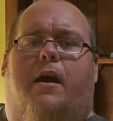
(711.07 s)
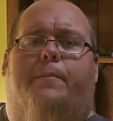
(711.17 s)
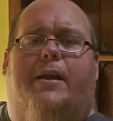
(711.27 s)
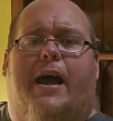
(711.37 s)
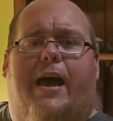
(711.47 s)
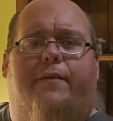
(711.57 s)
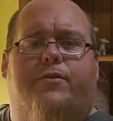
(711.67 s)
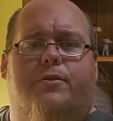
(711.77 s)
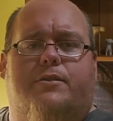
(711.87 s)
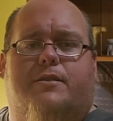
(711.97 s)
But I have
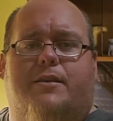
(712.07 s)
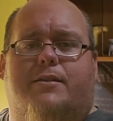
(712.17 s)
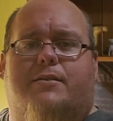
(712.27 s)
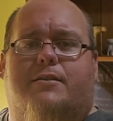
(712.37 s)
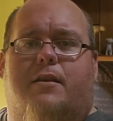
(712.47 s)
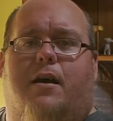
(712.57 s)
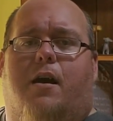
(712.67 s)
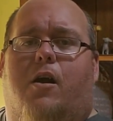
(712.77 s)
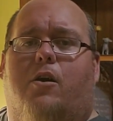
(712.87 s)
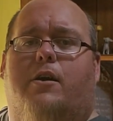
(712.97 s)
used this
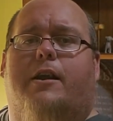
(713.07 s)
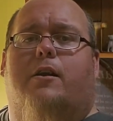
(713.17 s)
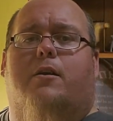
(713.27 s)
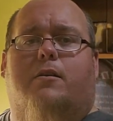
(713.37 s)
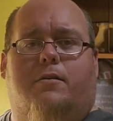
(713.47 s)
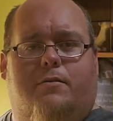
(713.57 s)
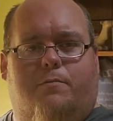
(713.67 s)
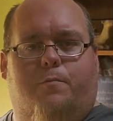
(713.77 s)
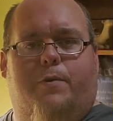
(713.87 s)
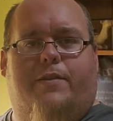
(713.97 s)
earlier
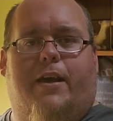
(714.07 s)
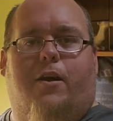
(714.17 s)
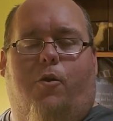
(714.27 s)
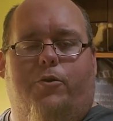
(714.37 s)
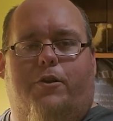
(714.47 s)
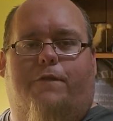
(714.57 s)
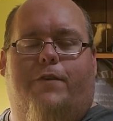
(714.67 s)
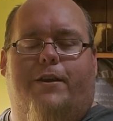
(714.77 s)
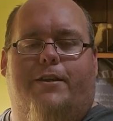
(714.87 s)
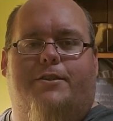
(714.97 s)
with that older
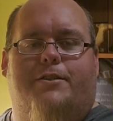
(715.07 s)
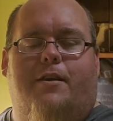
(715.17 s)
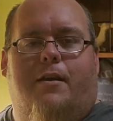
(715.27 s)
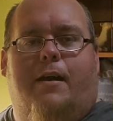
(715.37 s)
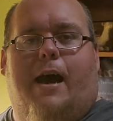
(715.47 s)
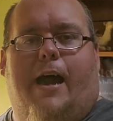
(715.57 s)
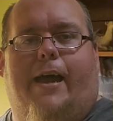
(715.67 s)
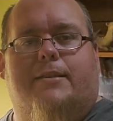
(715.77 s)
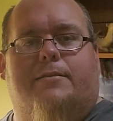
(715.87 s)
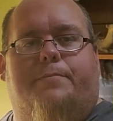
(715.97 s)
footage. I
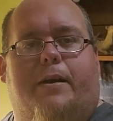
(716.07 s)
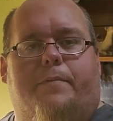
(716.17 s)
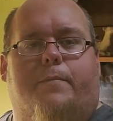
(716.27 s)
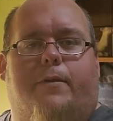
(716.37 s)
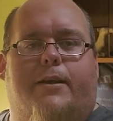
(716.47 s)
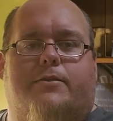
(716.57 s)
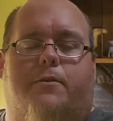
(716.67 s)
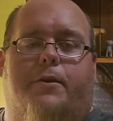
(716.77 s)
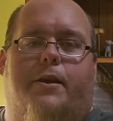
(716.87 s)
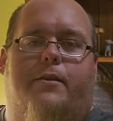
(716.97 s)
had some pepper plants
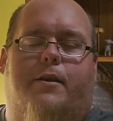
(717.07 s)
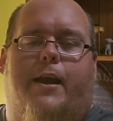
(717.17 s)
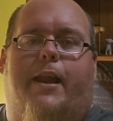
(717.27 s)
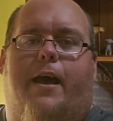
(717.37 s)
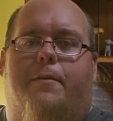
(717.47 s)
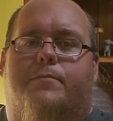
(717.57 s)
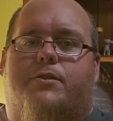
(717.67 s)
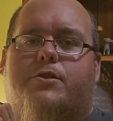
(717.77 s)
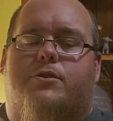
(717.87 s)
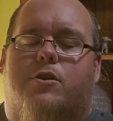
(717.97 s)
growing under it, and I'm
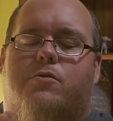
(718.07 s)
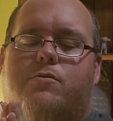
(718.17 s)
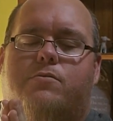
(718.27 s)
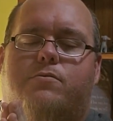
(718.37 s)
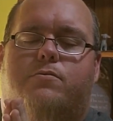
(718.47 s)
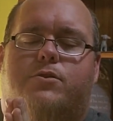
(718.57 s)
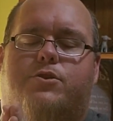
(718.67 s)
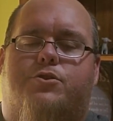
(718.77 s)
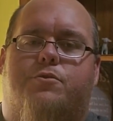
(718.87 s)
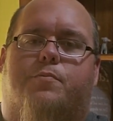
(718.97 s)
so
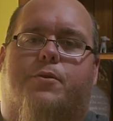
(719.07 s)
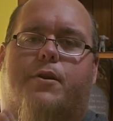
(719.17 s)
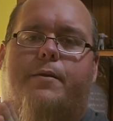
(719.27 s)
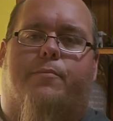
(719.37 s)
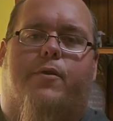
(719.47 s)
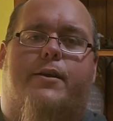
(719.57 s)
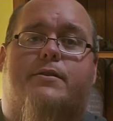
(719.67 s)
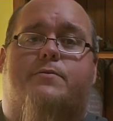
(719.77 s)
super impressed